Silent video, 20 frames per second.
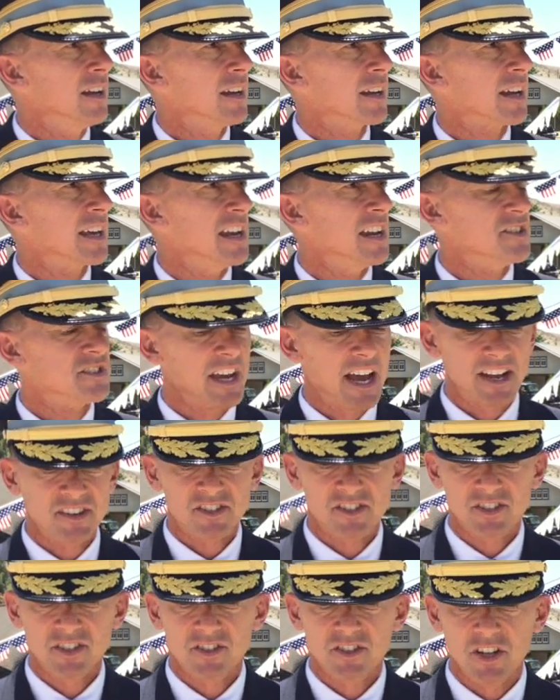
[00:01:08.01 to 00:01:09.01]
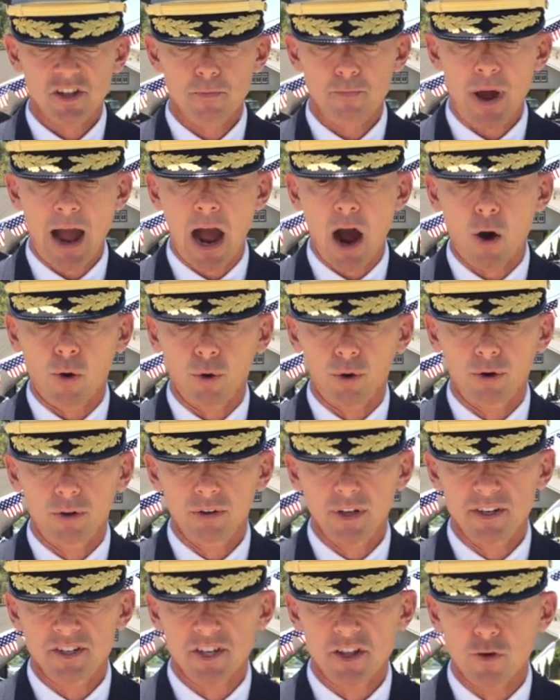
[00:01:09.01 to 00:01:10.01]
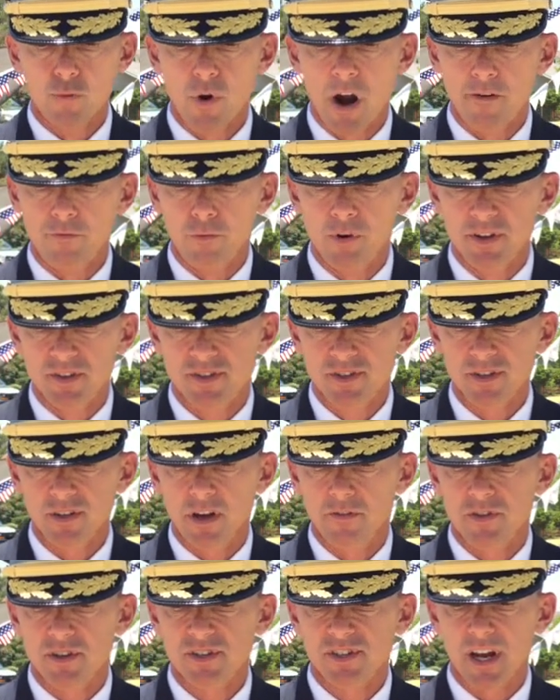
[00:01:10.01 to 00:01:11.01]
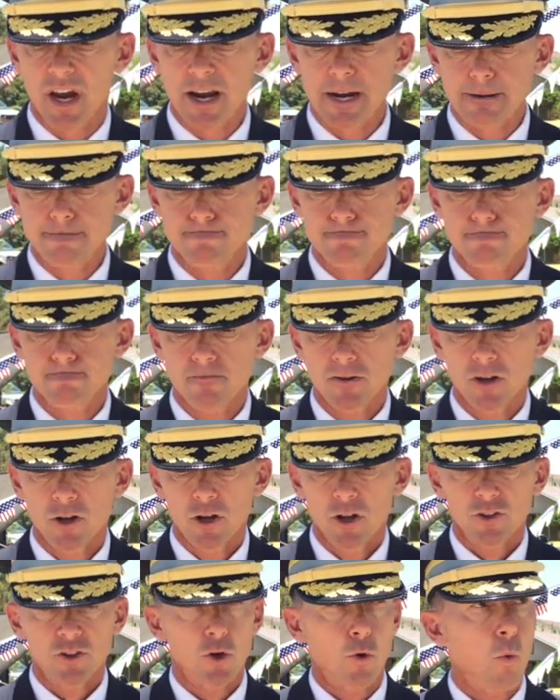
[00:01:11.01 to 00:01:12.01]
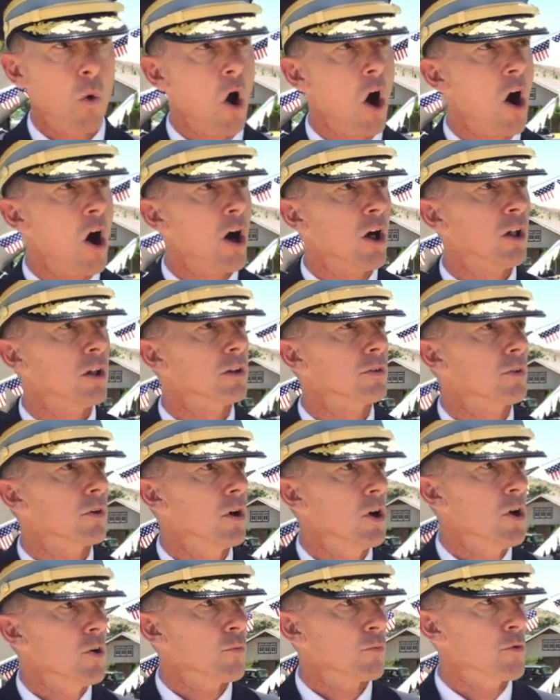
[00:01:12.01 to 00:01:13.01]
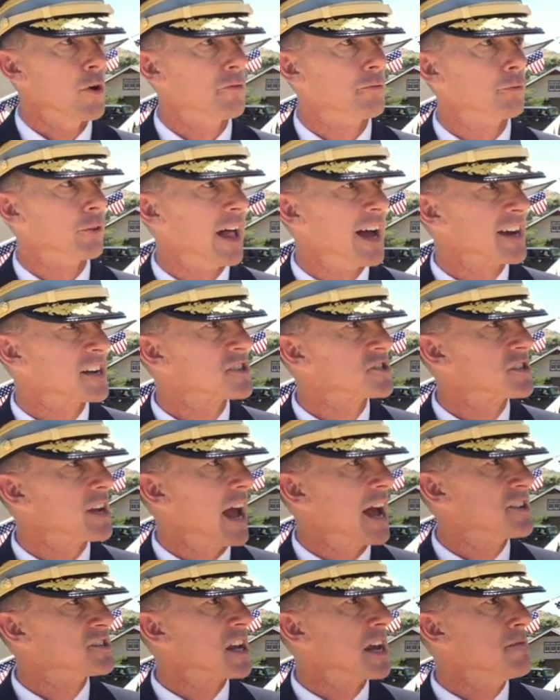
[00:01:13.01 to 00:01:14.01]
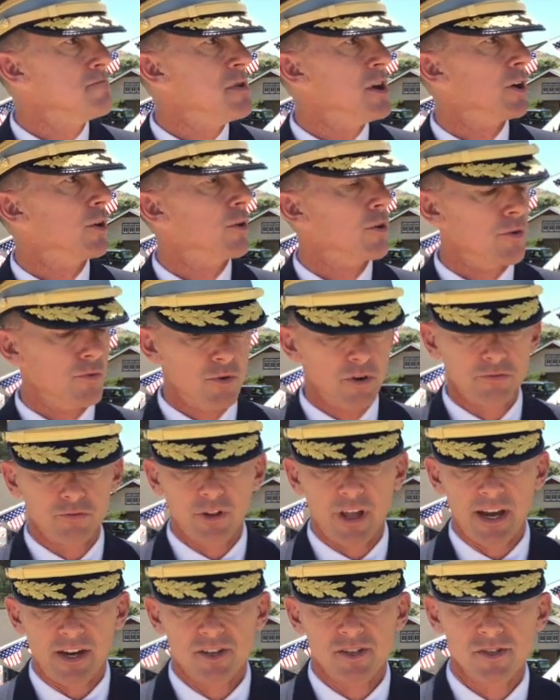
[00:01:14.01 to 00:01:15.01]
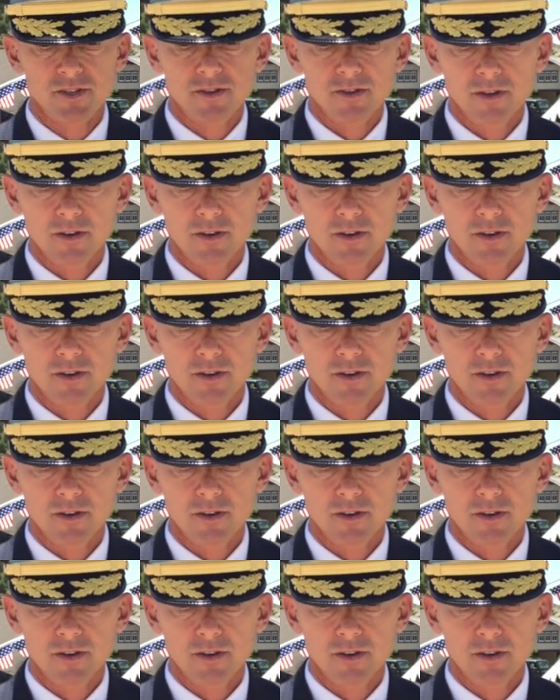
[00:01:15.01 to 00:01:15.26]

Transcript: can attest to the power and to the reverence of the site. The wall reflects as a mirror reflects.